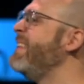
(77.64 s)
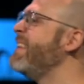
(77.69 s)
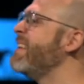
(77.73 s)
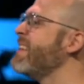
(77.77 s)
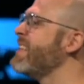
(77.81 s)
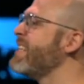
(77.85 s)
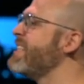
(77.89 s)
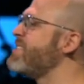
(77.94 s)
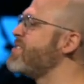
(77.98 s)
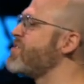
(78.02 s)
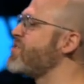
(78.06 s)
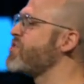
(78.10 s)

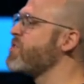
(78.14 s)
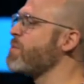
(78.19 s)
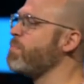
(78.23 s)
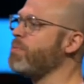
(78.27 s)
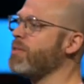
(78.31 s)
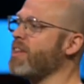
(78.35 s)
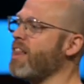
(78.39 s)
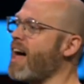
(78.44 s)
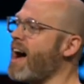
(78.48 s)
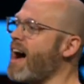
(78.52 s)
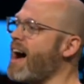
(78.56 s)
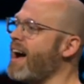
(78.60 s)
endless
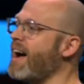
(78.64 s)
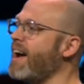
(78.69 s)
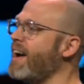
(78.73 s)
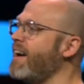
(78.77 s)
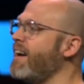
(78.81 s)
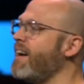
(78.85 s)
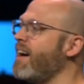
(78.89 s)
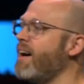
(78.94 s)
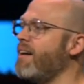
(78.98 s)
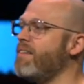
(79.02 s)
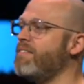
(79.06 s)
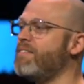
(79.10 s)

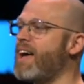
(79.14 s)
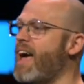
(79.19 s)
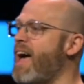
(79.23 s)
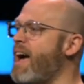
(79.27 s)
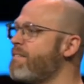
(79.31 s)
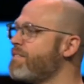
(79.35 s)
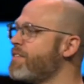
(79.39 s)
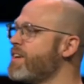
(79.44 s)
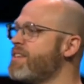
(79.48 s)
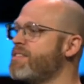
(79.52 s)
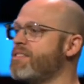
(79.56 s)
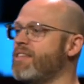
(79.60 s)
supply of
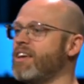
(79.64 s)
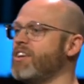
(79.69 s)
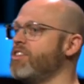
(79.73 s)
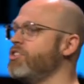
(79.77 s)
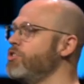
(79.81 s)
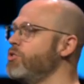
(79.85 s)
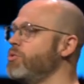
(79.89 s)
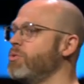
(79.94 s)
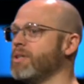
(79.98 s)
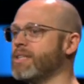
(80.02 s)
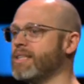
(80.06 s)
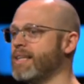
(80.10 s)
everything
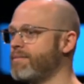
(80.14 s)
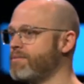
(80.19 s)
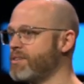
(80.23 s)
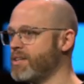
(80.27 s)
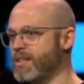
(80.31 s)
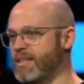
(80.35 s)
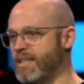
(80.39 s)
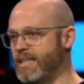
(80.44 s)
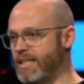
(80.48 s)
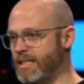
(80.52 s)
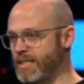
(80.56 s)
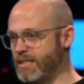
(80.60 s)
you will
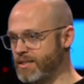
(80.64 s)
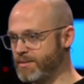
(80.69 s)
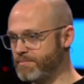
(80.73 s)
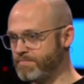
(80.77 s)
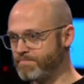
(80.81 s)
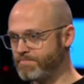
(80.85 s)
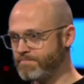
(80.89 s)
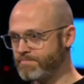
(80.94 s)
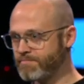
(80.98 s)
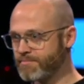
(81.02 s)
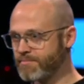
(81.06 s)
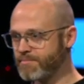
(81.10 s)
ever need.
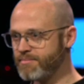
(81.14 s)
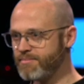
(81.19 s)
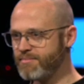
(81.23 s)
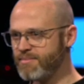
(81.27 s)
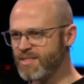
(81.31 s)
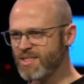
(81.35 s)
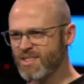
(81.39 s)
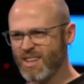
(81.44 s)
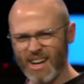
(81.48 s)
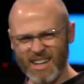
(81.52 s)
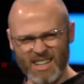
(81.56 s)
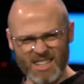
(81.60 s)

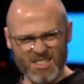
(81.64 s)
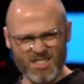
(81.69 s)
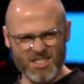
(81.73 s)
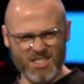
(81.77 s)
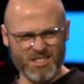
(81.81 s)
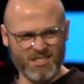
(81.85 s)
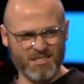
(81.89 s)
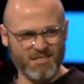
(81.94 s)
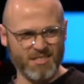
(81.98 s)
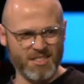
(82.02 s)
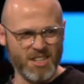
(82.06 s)
All right, he's